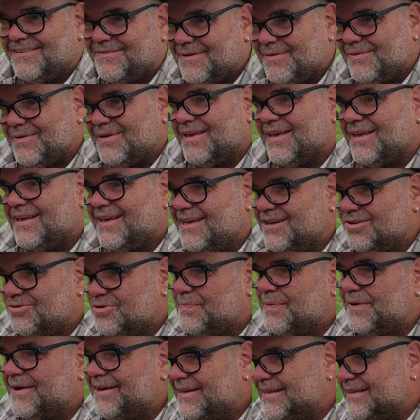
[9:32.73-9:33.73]
Maybe get
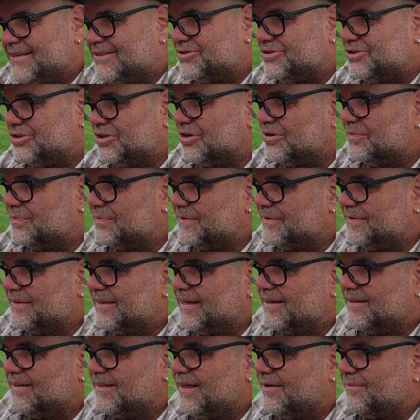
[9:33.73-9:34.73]
Andrew Bailey's job.
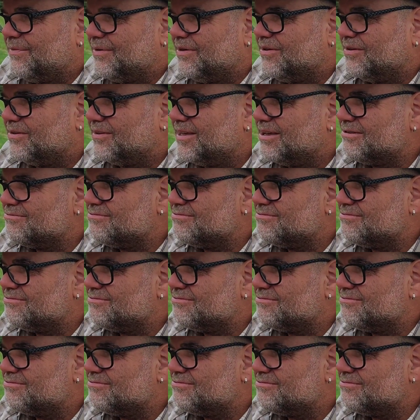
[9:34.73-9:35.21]
That, would be good.